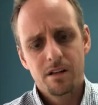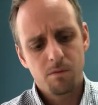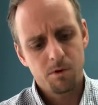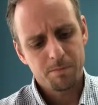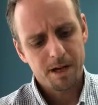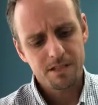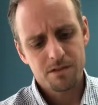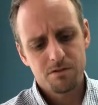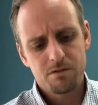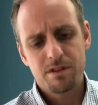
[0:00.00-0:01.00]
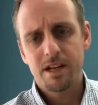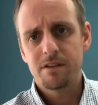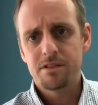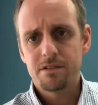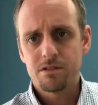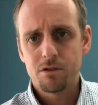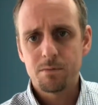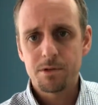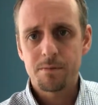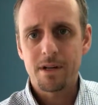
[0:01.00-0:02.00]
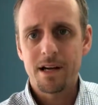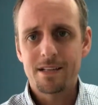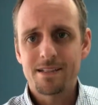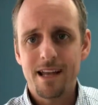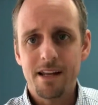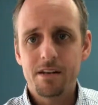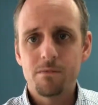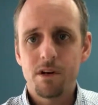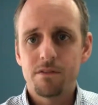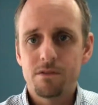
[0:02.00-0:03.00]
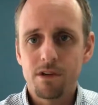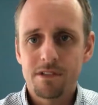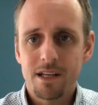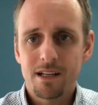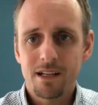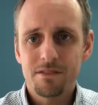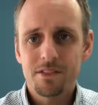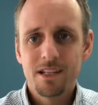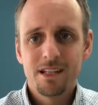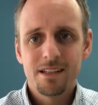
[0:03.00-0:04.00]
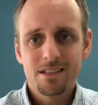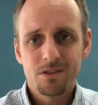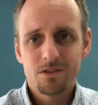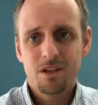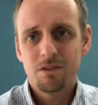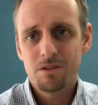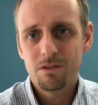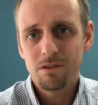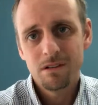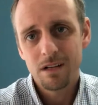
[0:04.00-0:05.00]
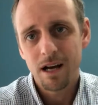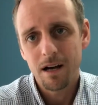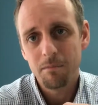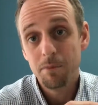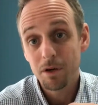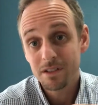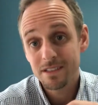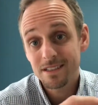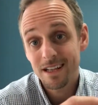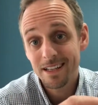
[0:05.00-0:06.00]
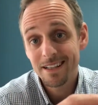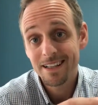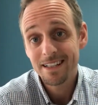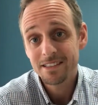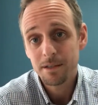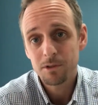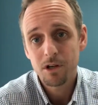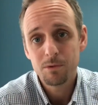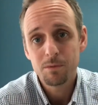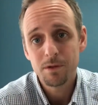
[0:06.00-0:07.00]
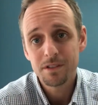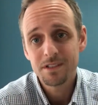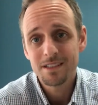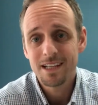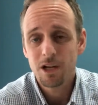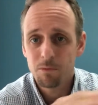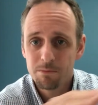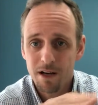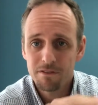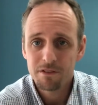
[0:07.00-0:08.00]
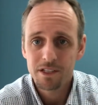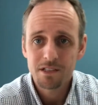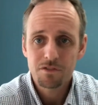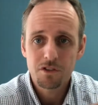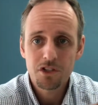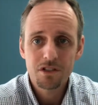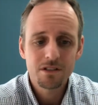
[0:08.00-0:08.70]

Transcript: what passes through there is the supraspinatus tendon, one of your rotator cuffs. There's also a little bursa under there, subacromial bursa, that helps buffer against friction